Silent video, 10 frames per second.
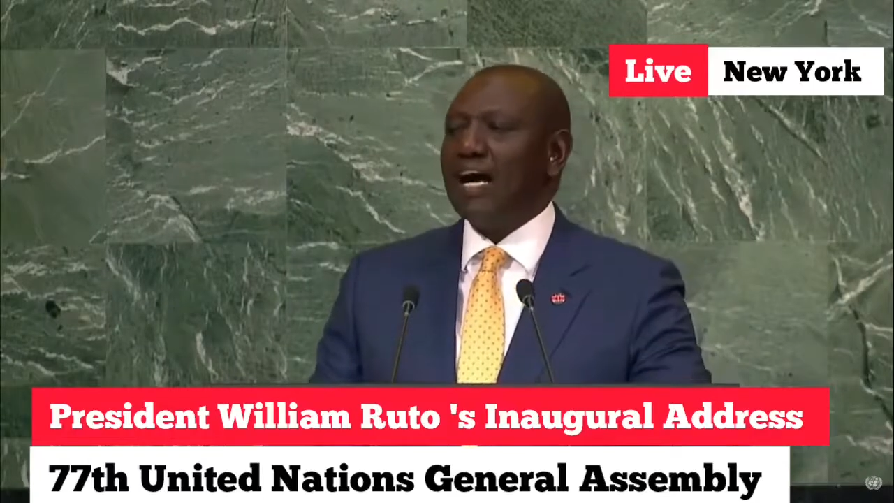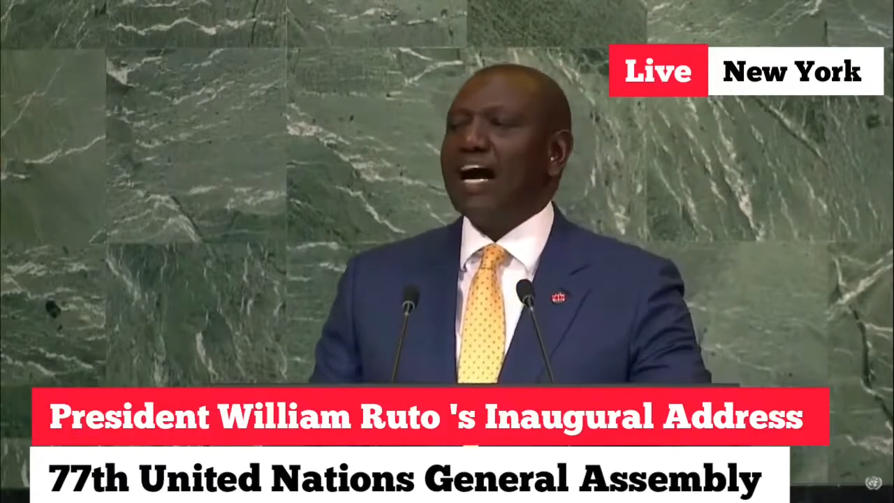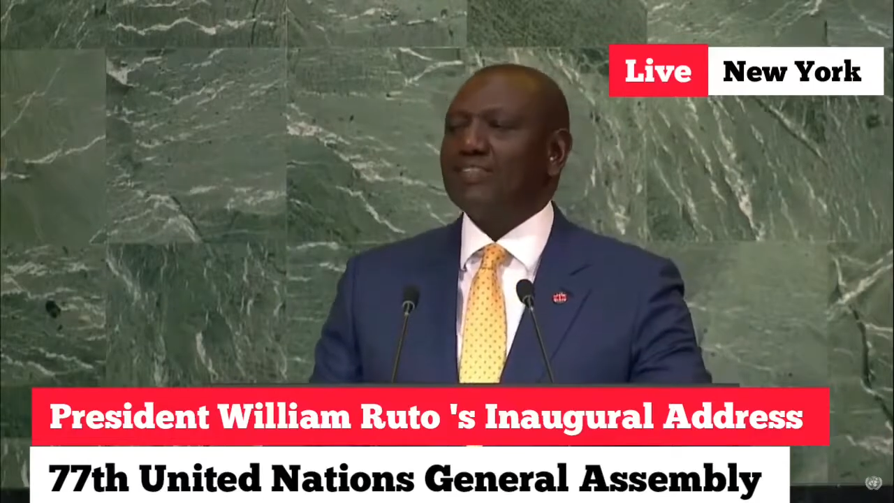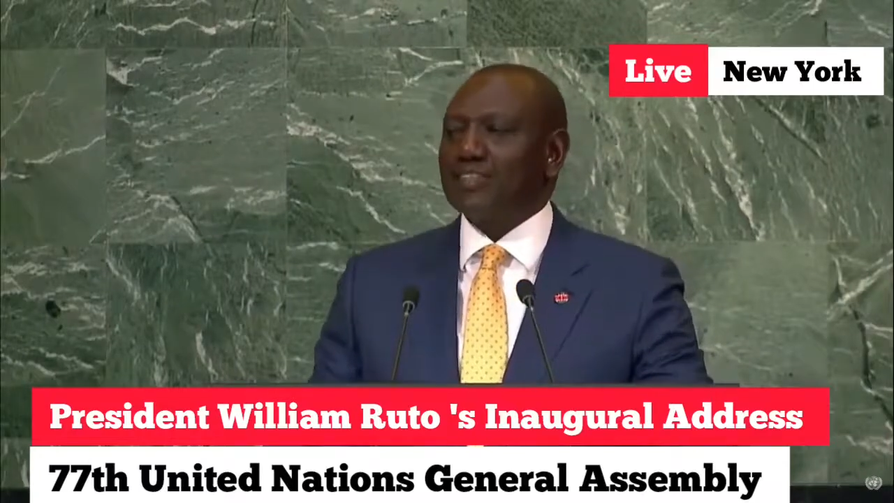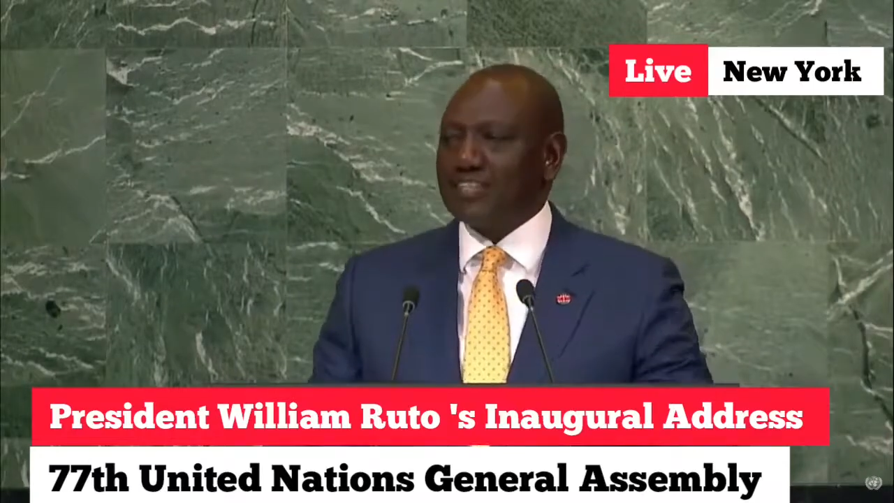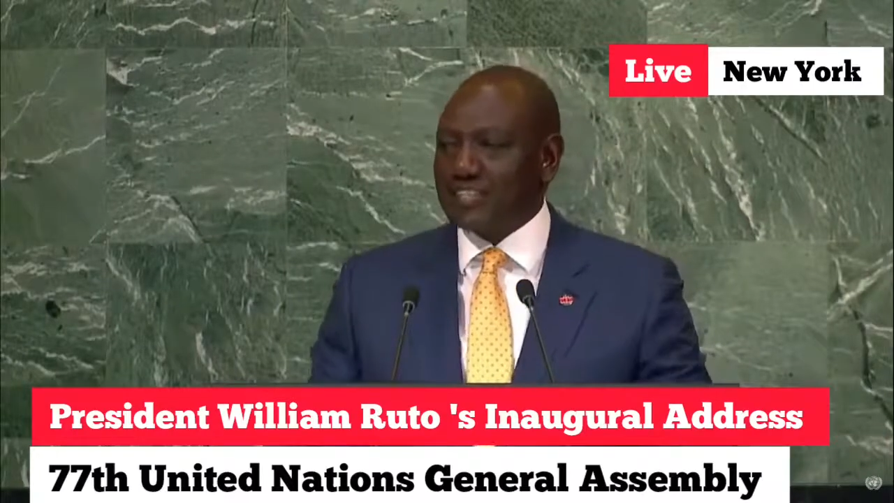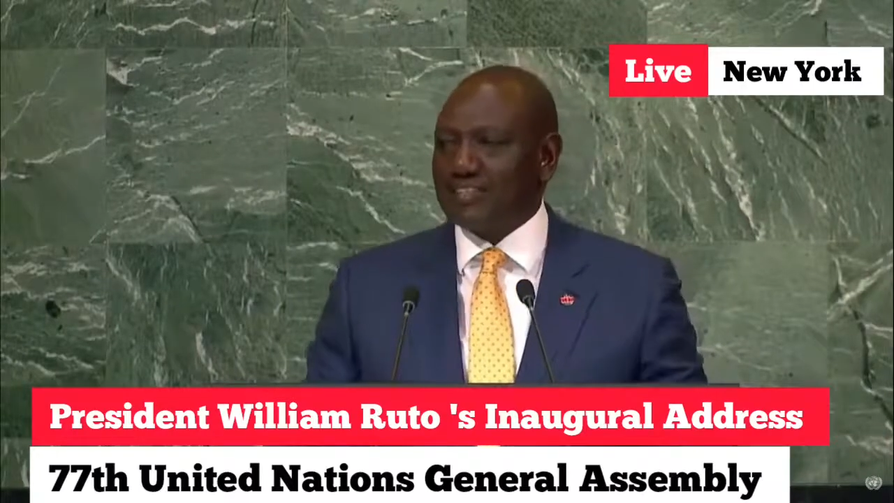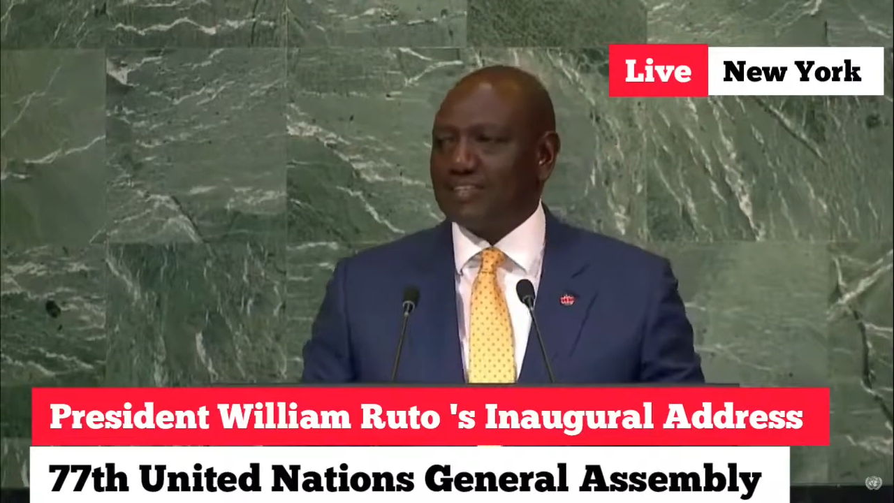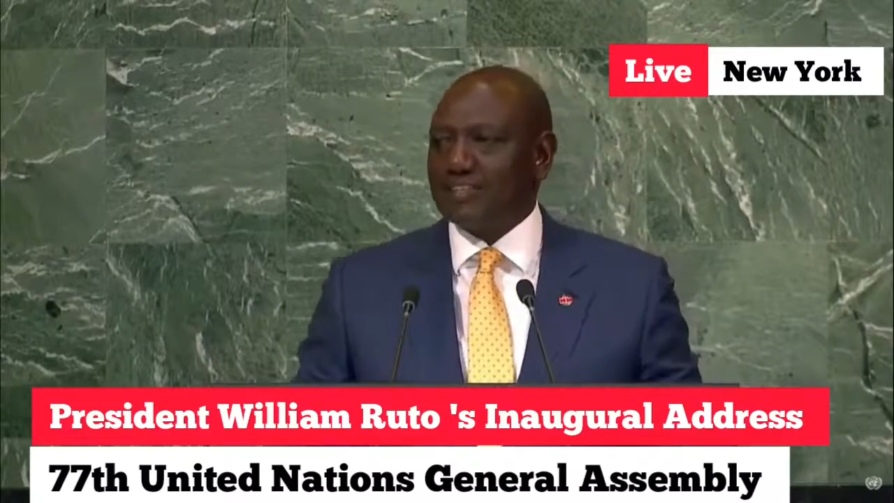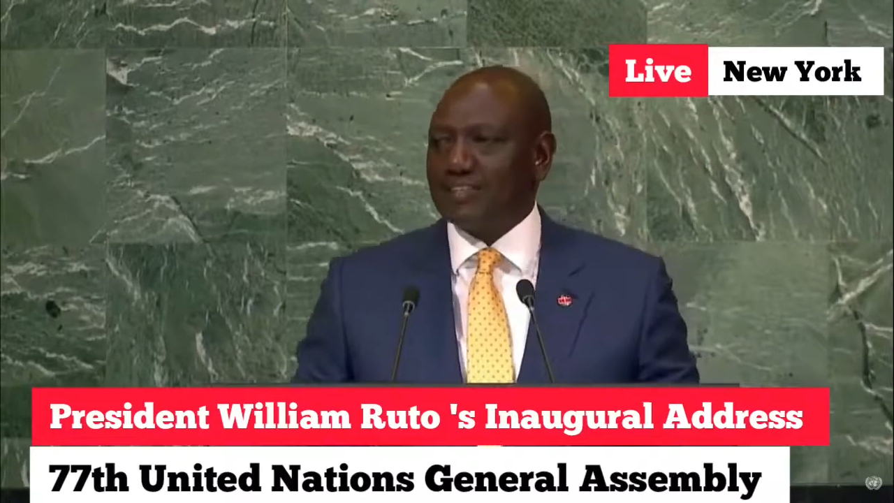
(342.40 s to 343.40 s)
I
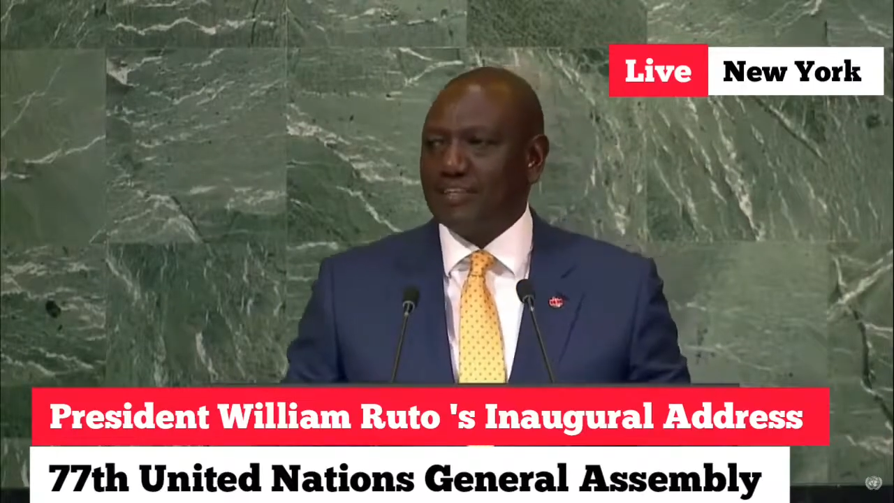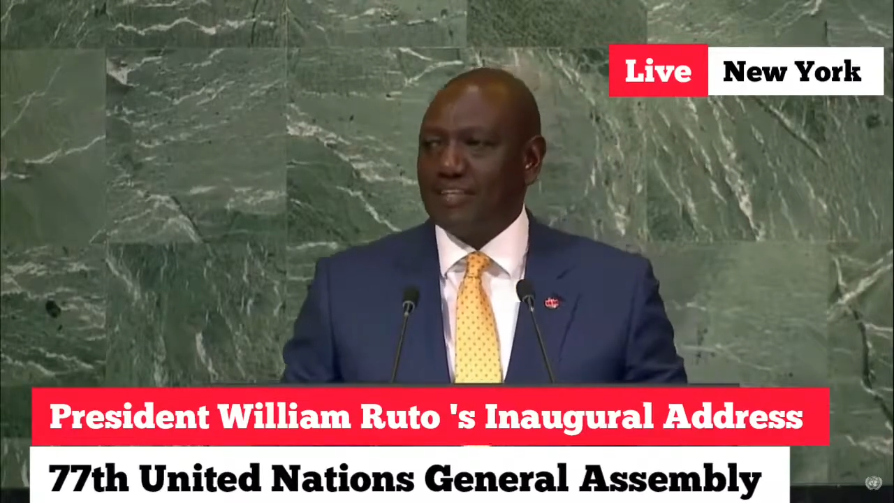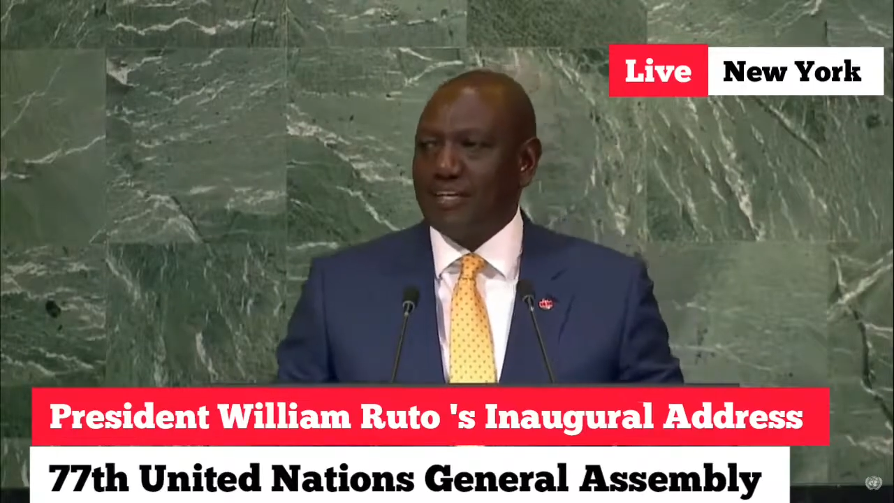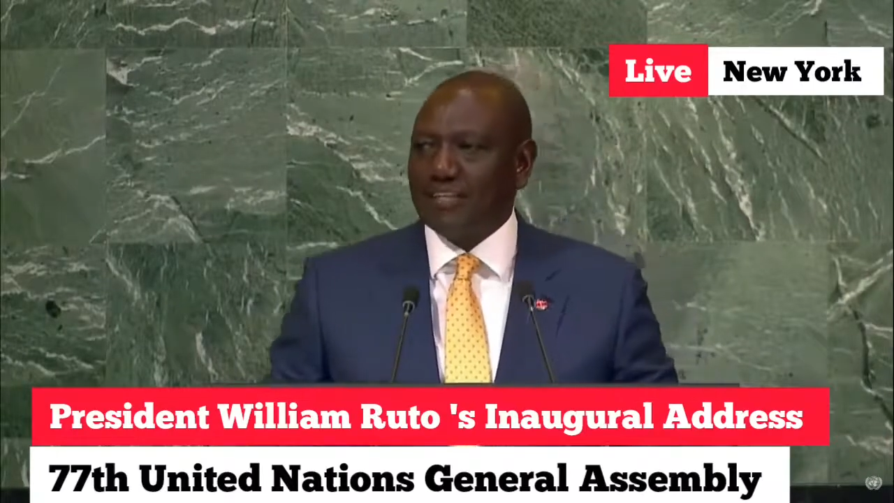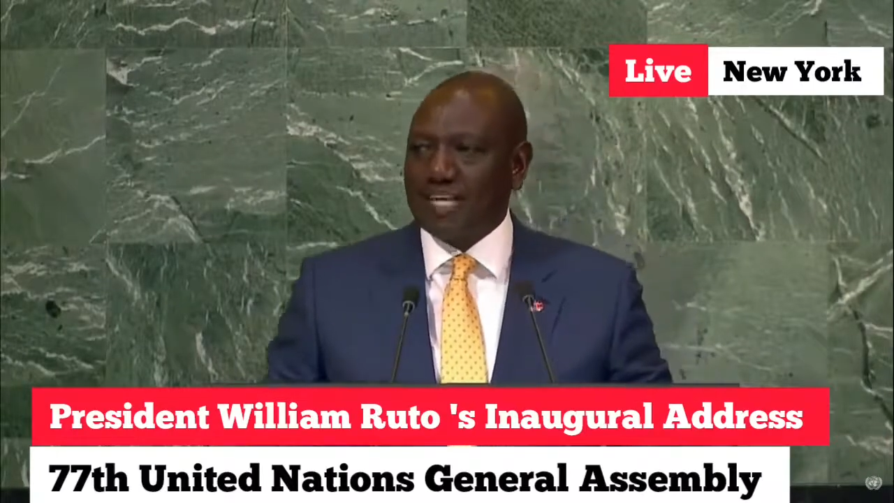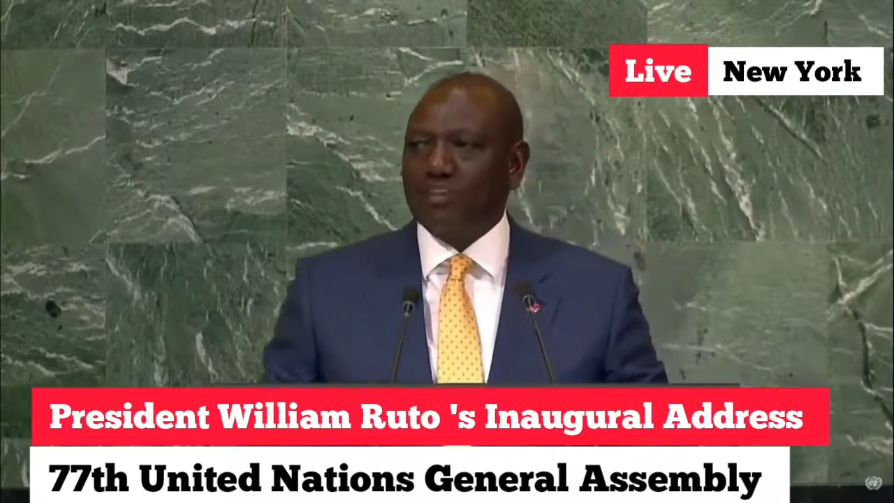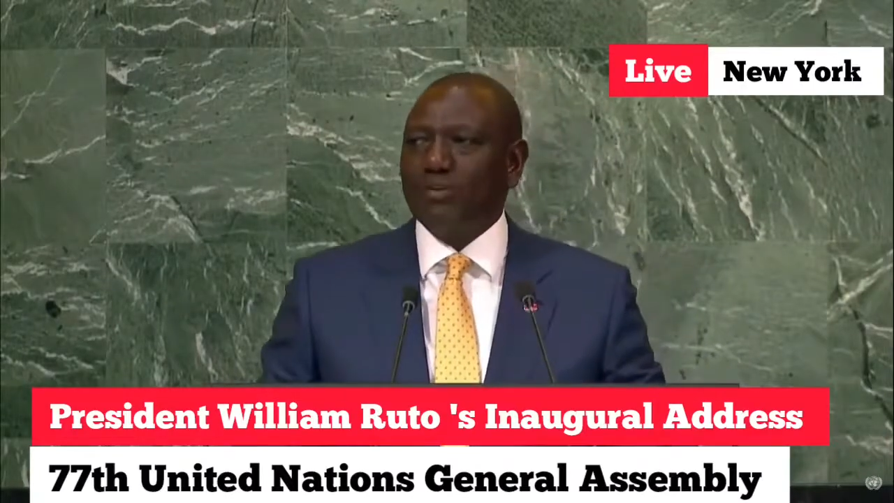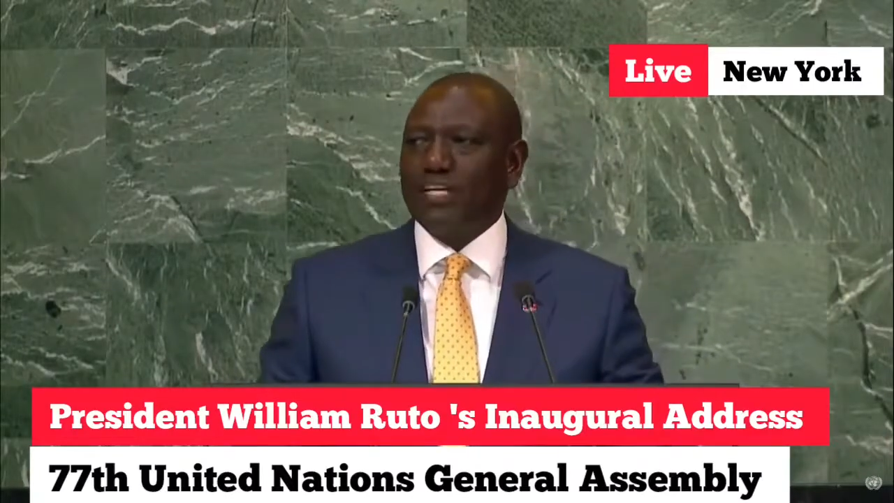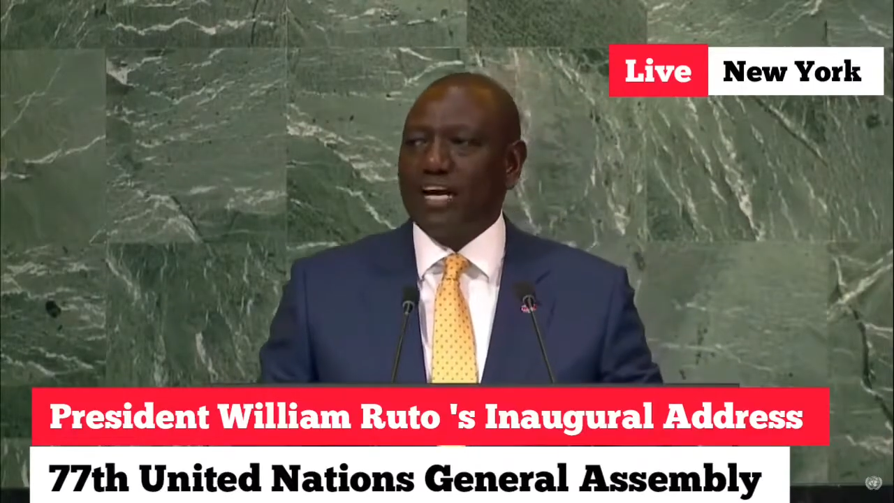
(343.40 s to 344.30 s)
suggest that we